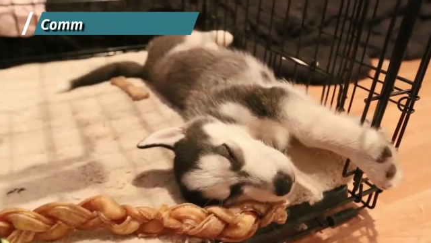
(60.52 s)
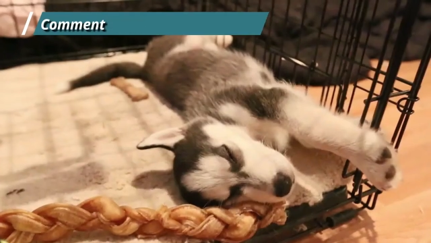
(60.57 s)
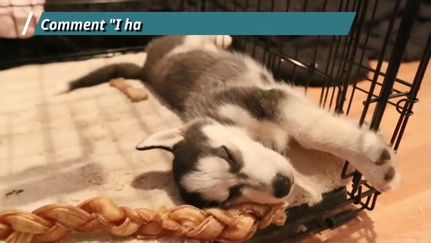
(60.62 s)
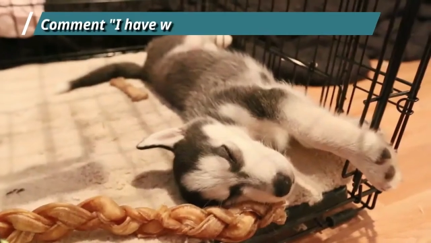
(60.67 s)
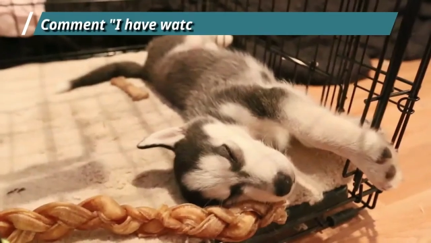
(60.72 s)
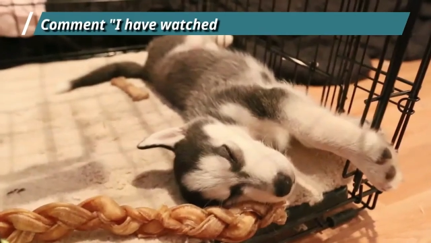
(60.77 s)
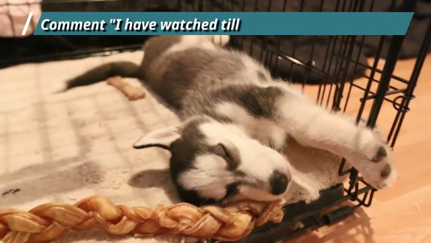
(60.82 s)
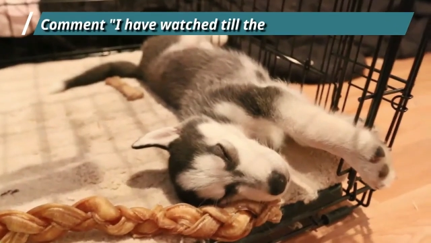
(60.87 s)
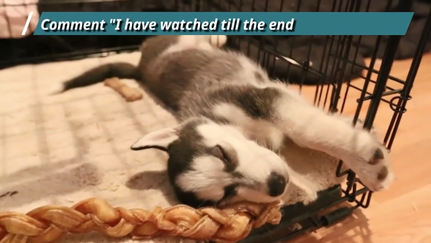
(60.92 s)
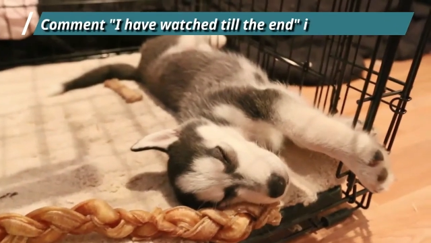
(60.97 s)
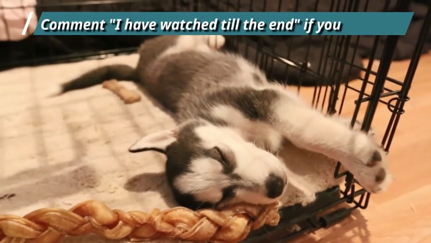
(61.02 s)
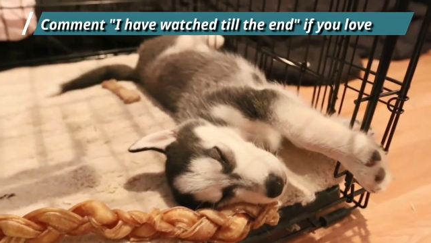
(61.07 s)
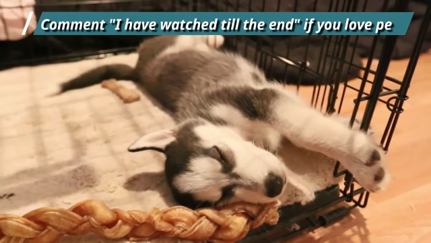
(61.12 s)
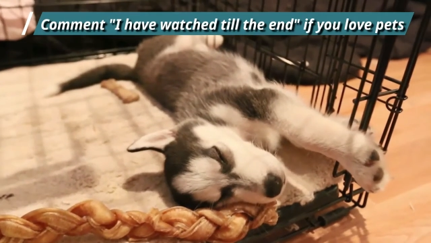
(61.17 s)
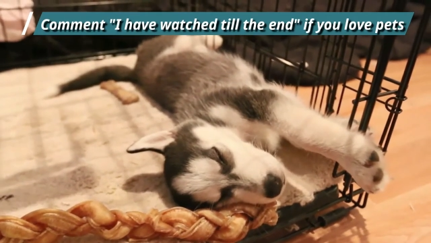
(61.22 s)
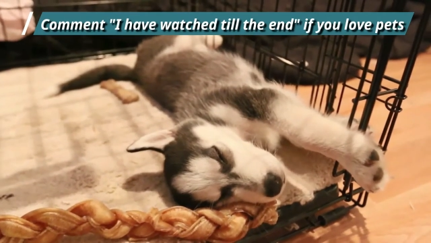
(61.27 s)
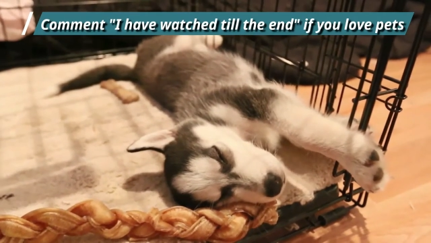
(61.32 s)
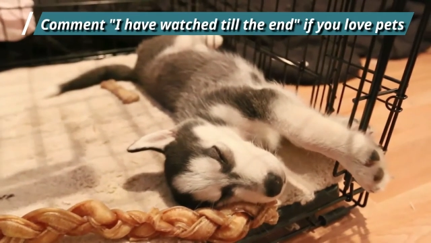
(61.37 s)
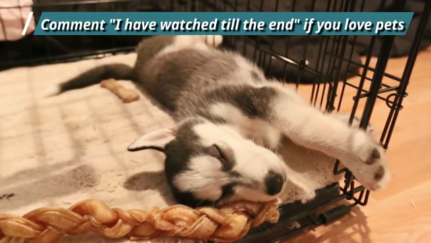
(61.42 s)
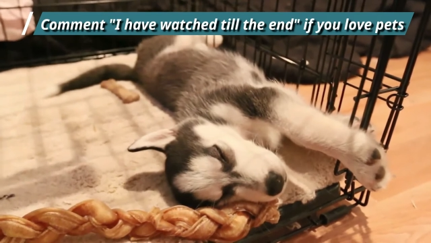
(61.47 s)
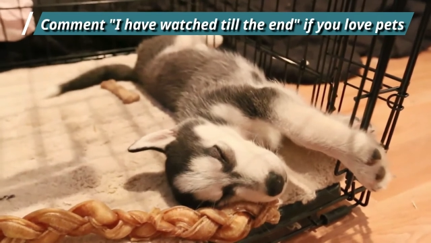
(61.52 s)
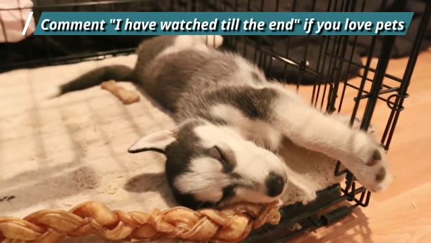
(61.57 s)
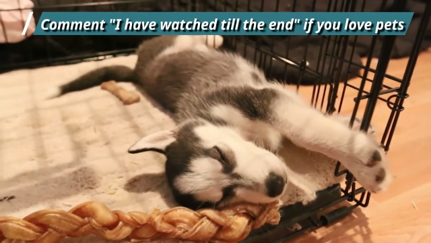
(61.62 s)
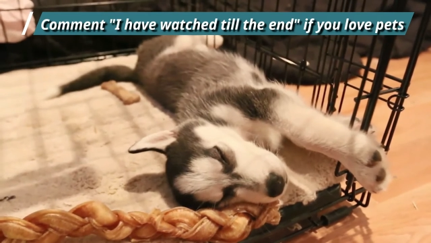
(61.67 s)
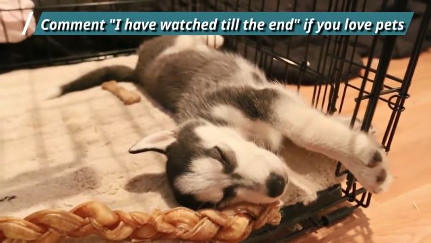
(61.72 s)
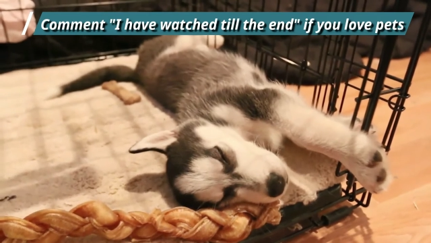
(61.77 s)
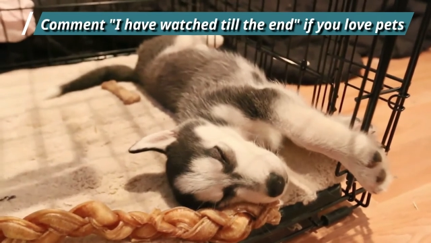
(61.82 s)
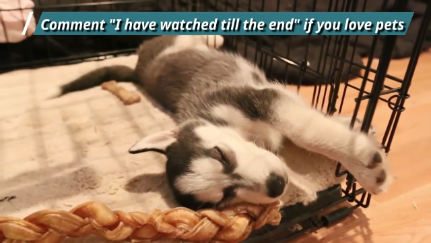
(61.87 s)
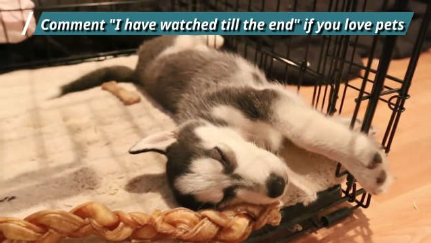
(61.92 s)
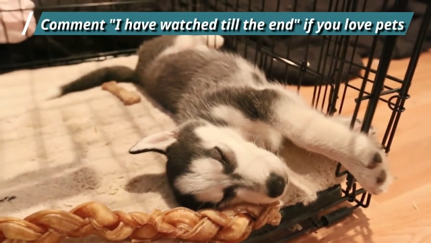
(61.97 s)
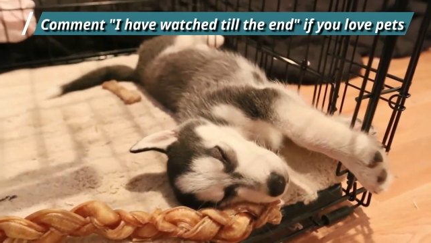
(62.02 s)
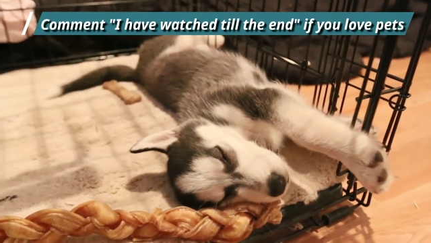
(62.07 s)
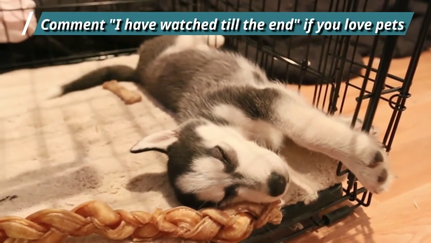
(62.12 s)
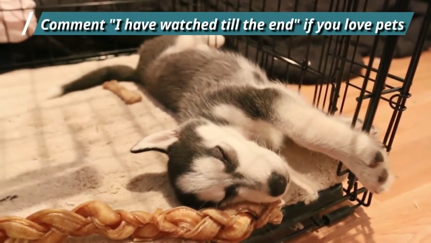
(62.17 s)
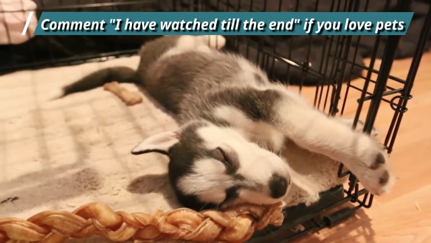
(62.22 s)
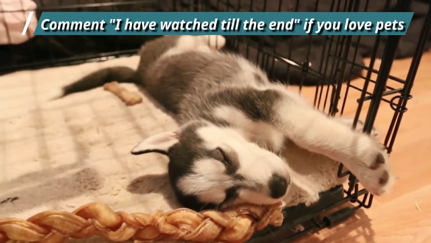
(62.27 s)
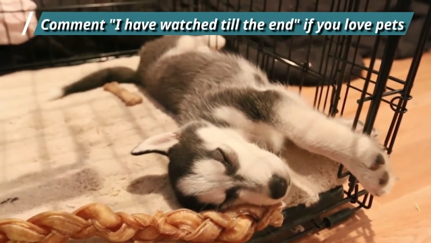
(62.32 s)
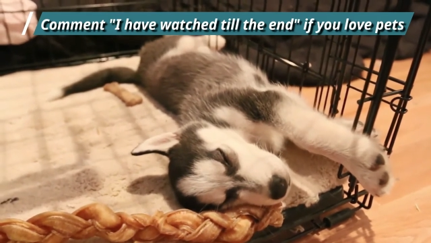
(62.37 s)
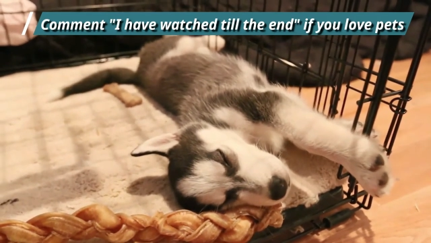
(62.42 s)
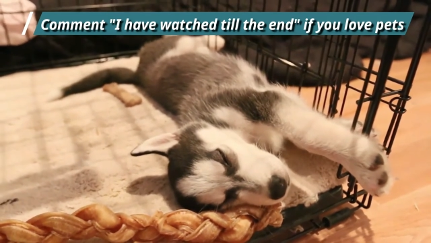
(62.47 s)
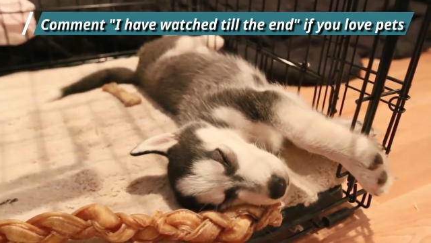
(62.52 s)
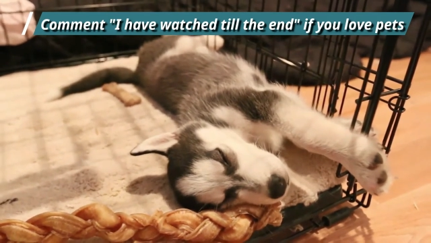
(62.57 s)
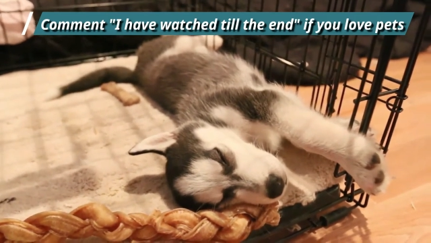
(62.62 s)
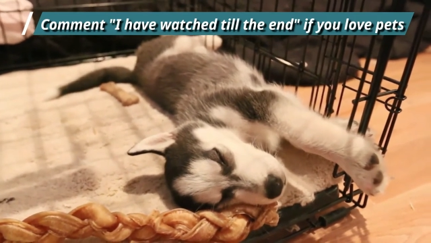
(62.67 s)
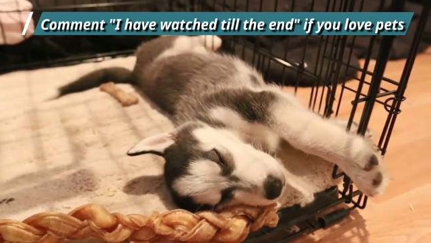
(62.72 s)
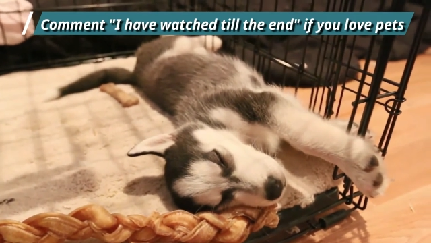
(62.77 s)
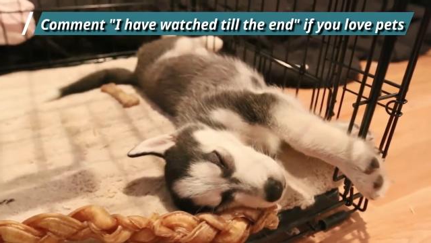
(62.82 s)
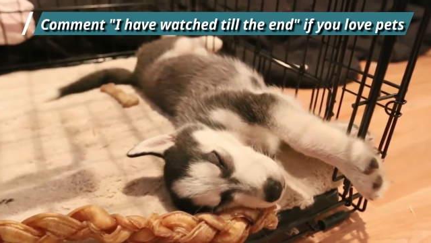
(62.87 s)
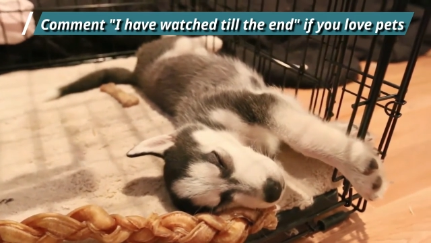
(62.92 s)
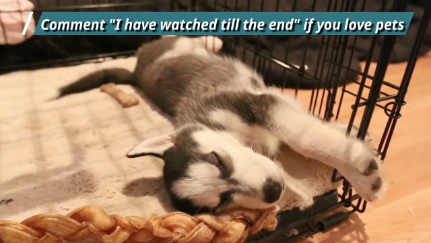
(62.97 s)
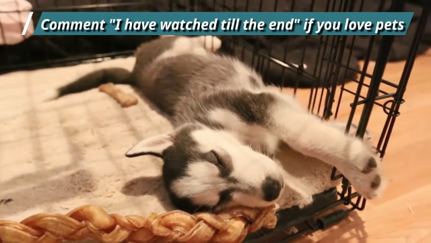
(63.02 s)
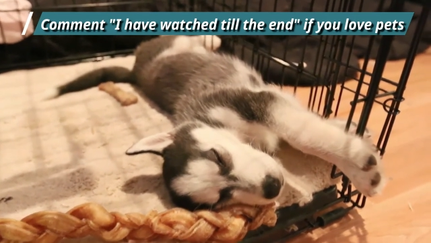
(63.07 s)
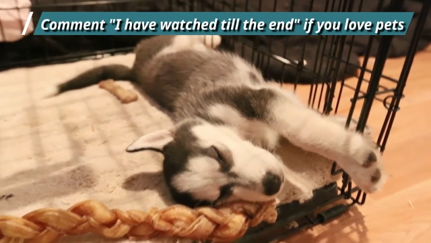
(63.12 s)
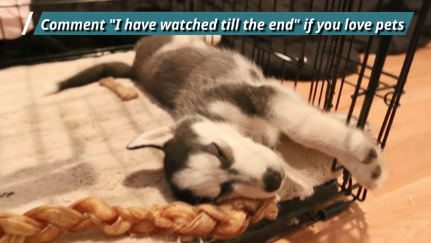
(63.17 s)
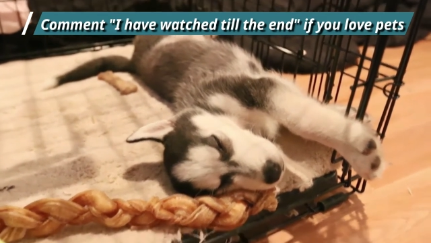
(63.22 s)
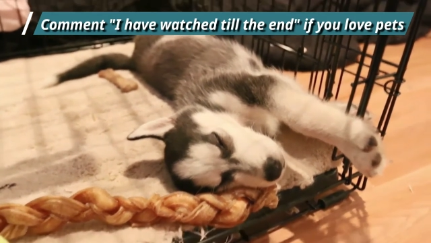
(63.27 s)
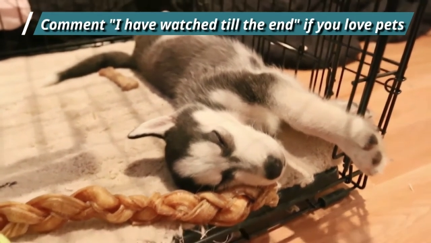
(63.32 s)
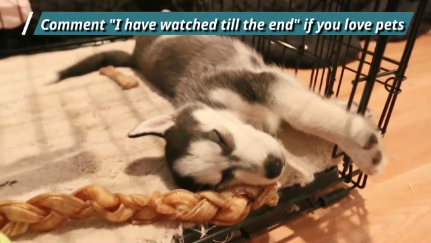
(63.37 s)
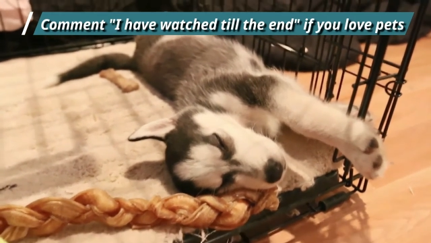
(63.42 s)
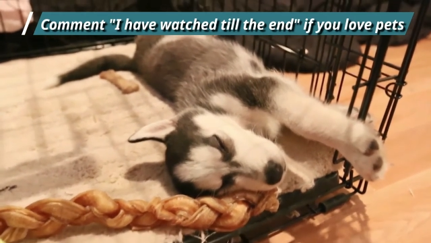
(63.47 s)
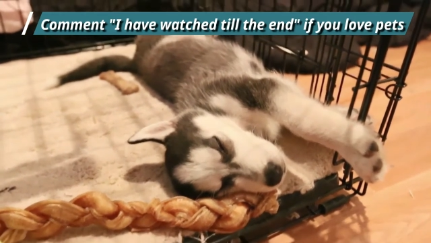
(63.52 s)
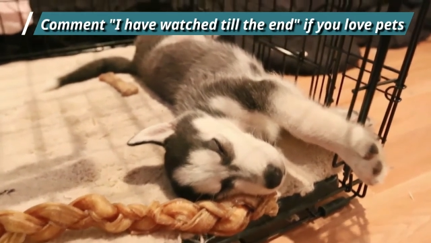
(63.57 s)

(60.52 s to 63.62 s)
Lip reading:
(no speaker visible)